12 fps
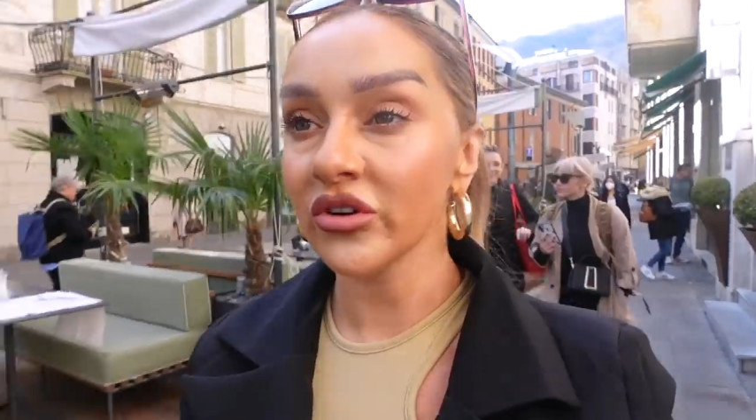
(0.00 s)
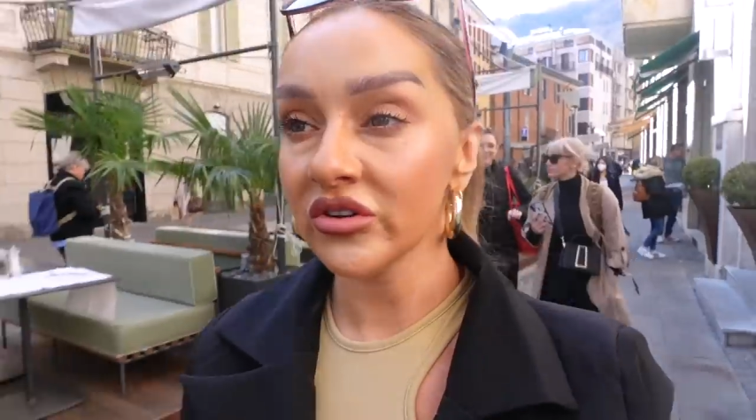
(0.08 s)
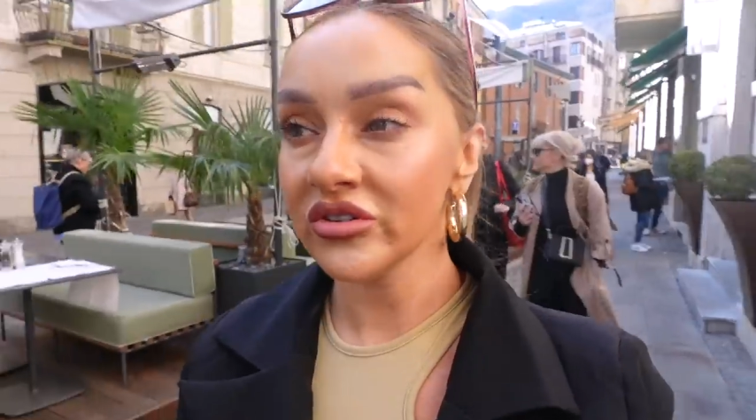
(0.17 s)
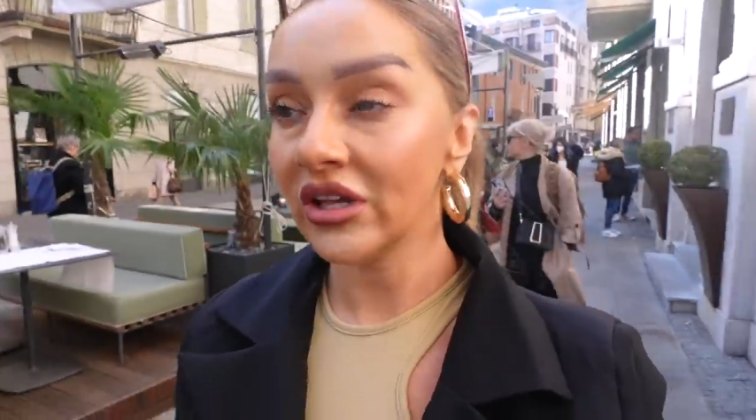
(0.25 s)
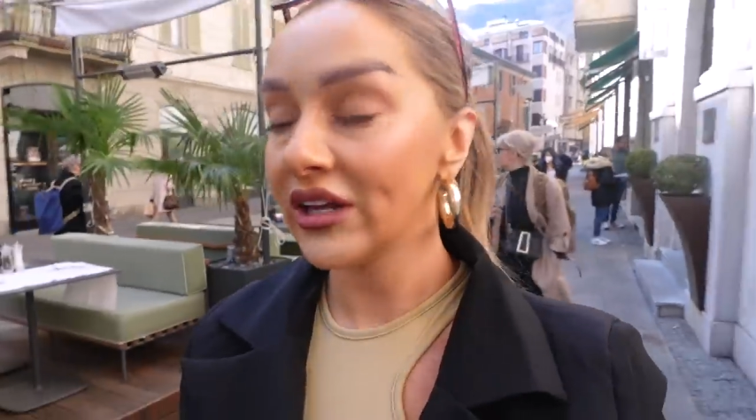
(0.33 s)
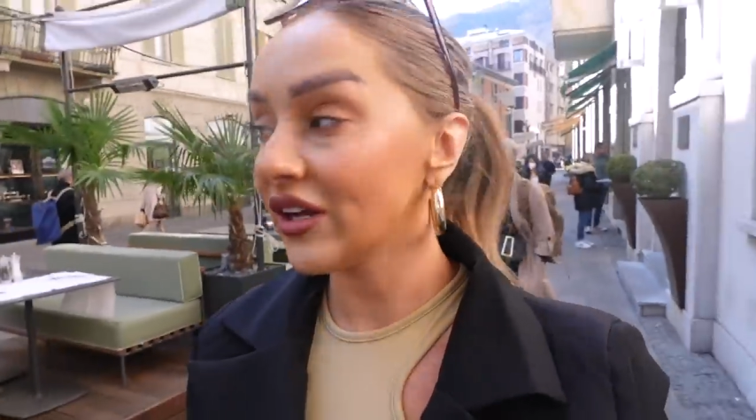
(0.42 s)
got
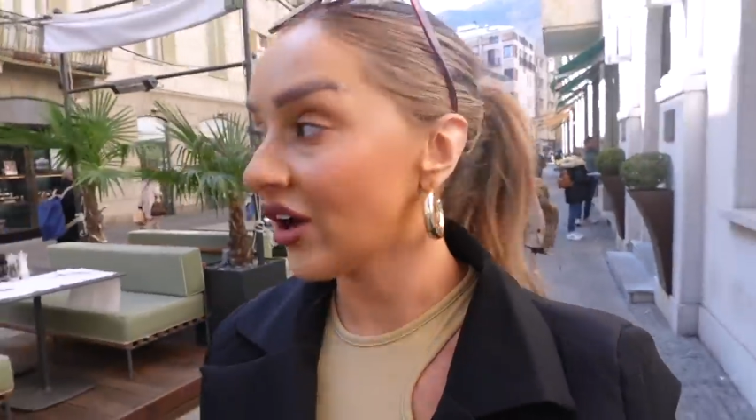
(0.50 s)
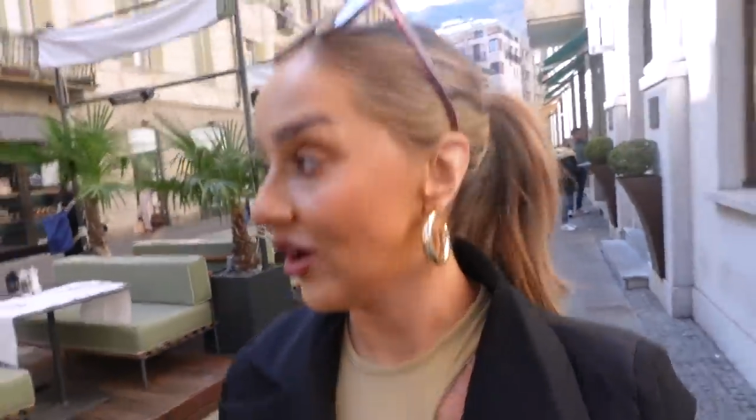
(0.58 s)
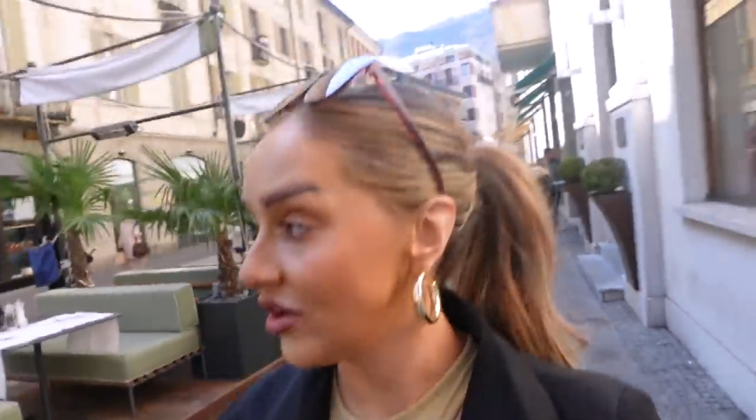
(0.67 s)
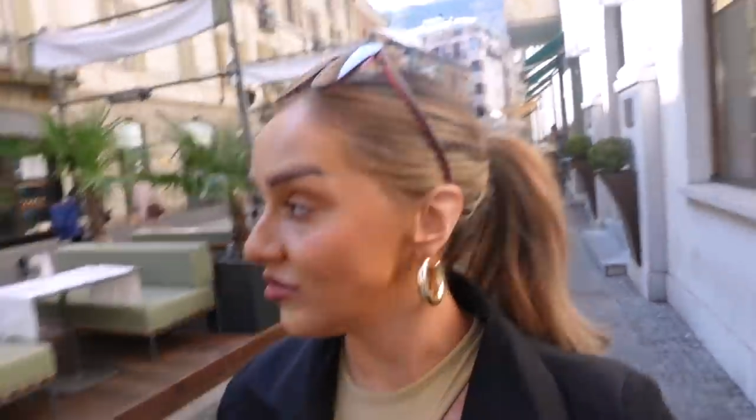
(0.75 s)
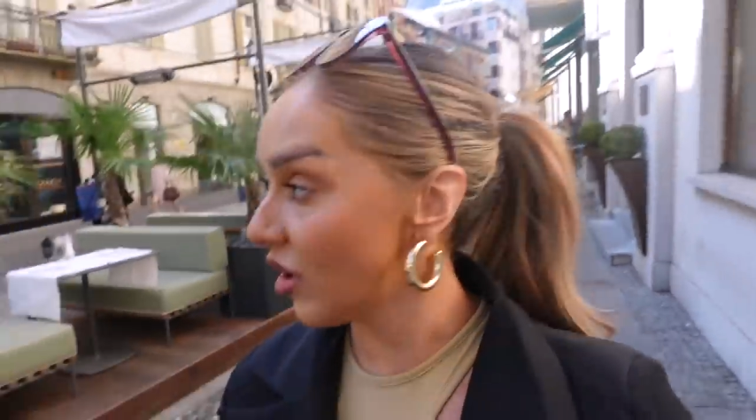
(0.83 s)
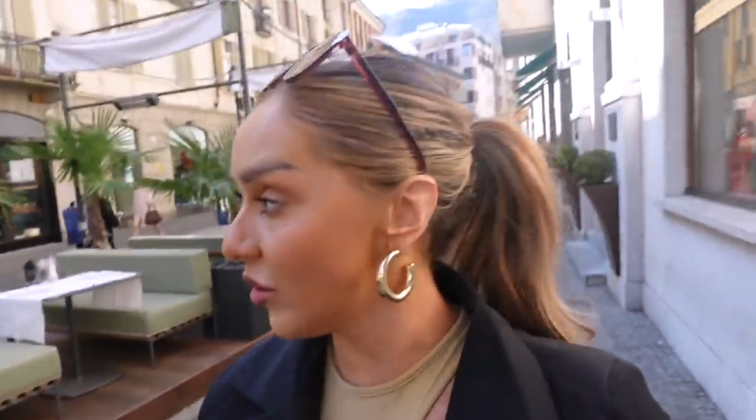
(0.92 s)
to Lake
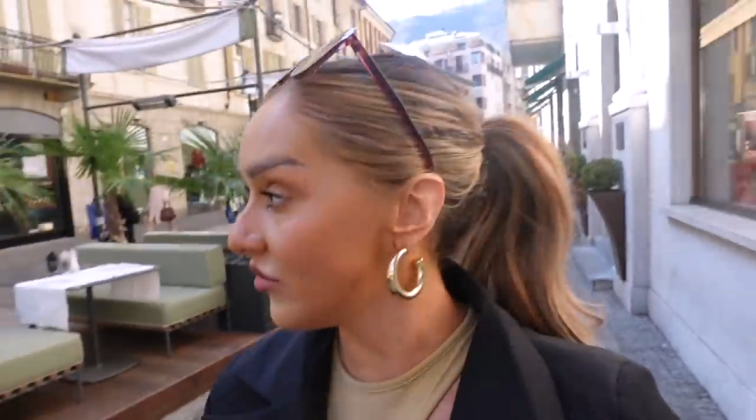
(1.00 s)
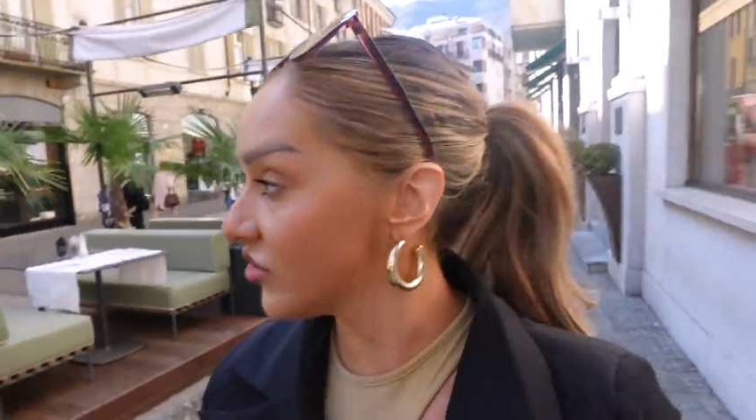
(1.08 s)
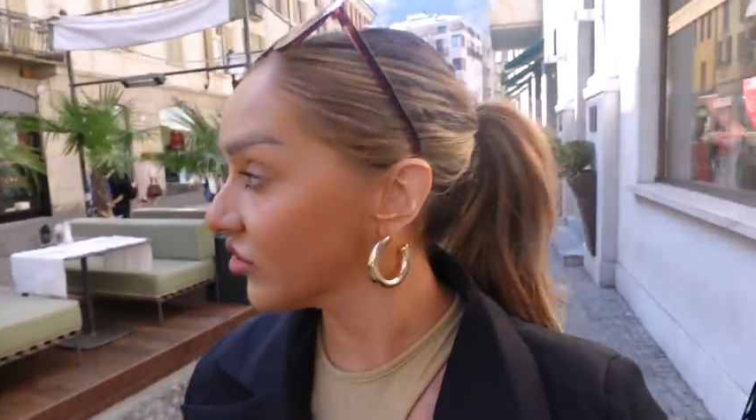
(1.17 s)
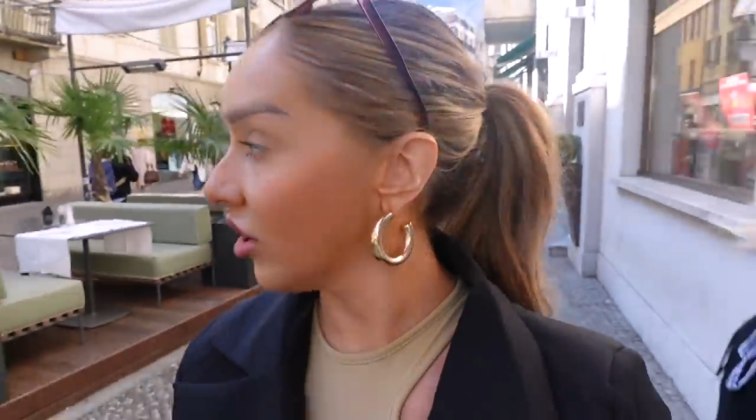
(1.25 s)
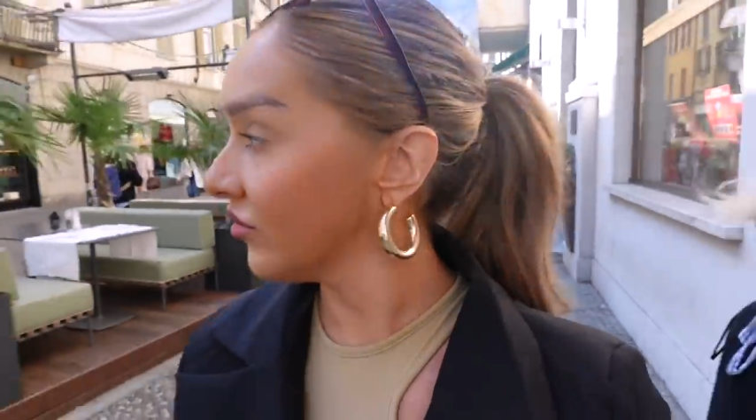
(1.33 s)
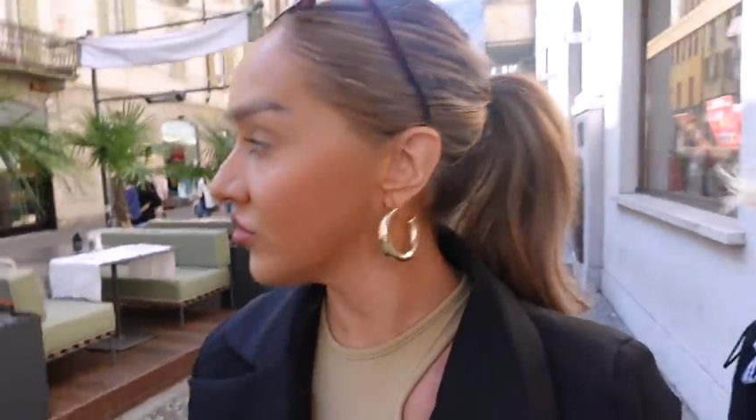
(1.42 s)
Como, we've
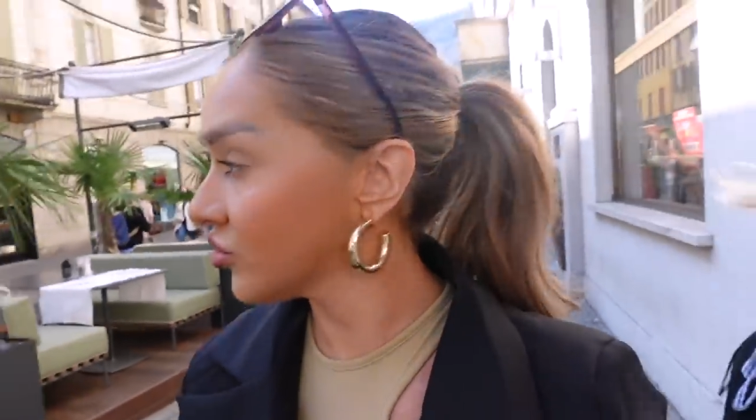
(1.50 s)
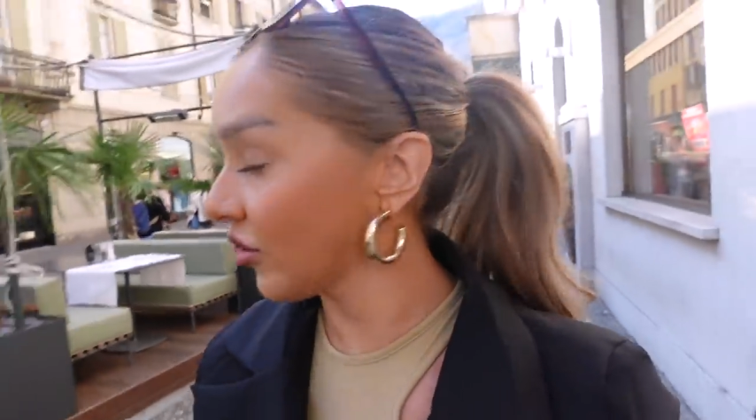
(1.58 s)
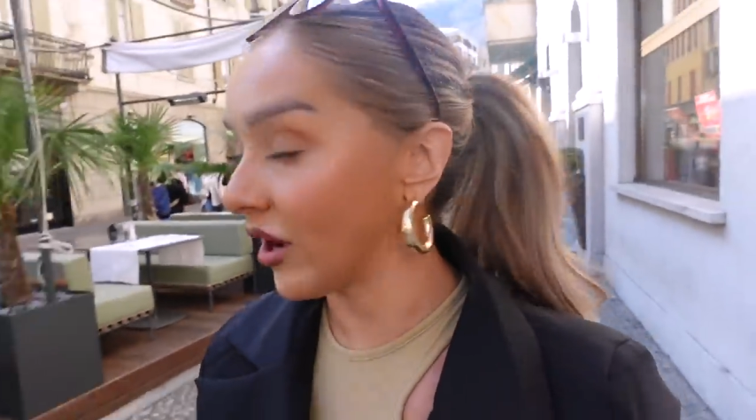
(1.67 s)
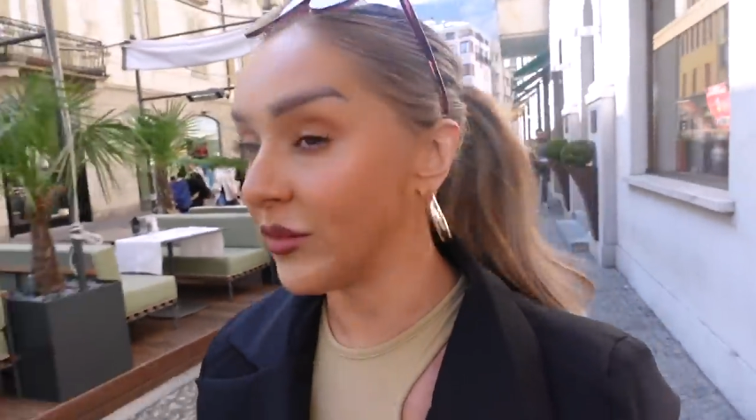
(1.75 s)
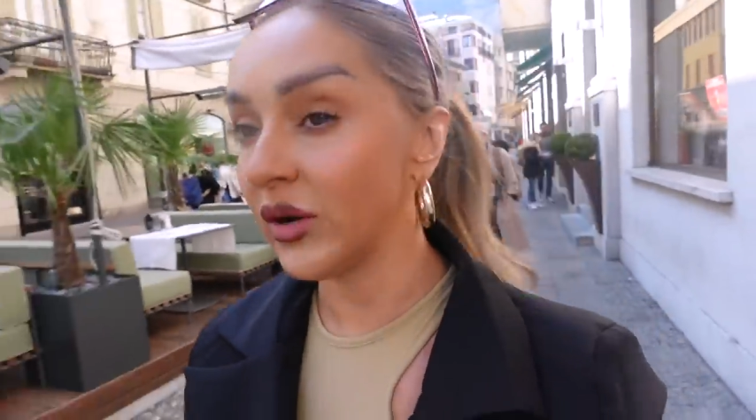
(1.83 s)
just got off the train,